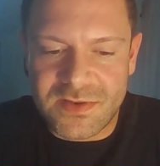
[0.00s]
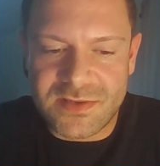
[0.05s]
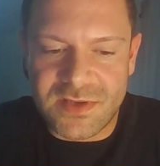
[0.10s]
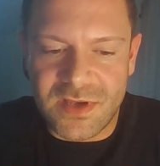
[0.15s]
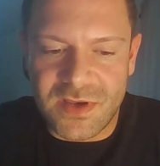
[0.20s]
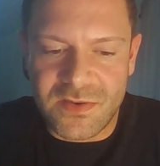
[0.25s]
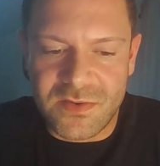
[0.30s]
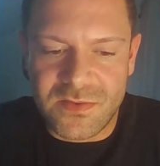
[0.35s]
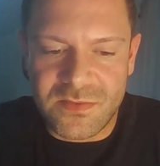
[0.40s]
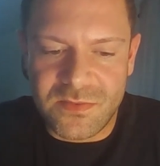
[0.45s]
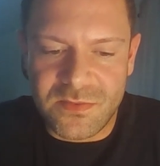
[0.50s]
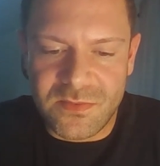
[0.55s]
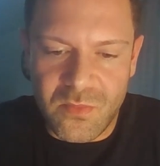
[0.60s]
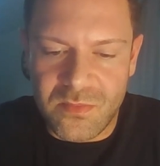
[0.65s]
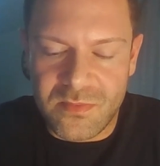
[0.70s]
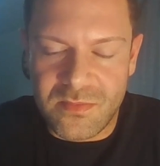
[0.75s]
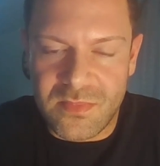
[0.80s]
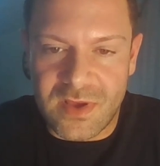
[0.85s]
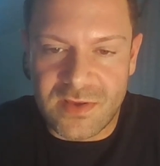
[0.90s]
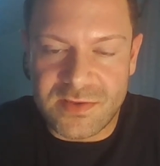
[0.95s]
So
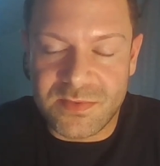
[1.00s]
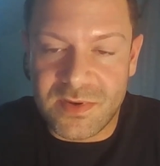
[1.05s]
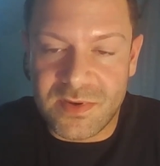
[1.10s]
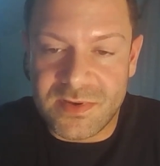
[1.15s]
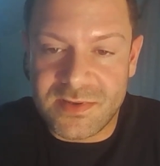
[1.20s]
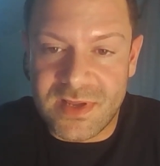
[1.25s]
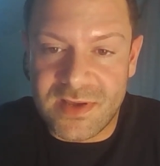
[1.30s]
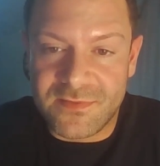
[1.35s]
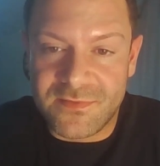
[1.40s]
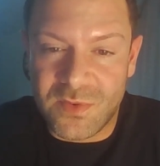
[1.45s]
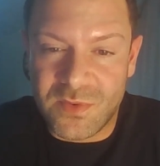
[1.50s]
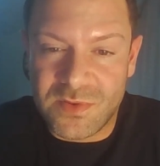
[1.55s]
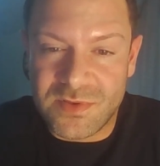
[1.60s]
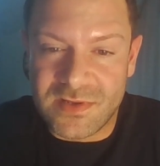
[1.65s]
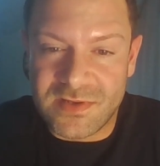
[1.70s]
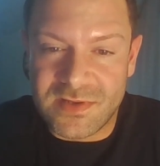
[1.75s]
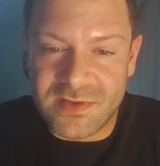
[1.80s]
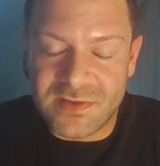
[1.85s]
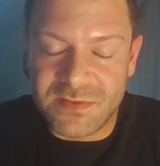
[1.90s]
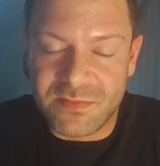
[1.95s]
I suppose that falls
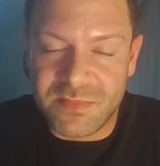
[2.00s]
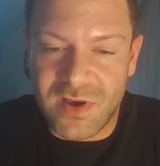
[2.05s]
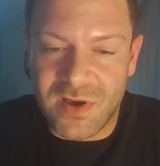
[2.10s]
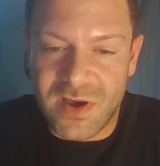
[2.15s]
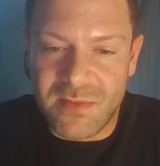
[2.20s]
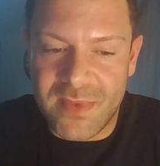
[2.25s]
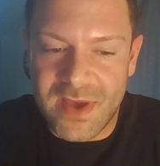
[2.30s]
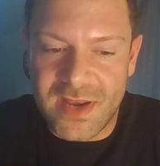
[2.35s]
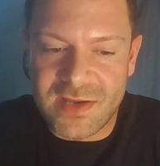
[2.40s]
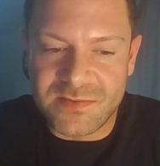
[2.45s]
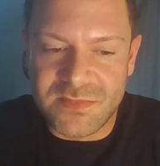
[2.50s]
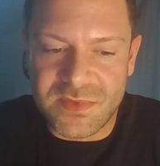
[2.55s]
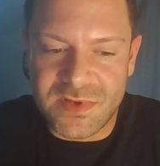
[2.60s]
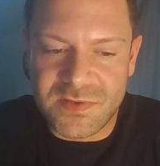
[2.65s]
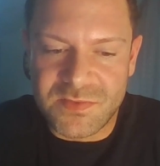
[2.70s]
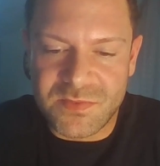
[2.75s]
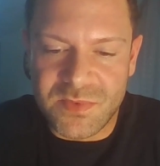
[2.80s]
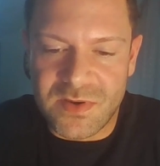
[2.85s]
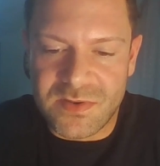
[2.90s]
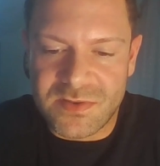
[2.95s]
under supply management
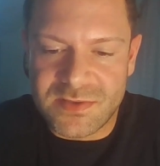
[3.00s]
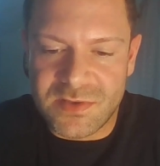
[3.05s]
as well.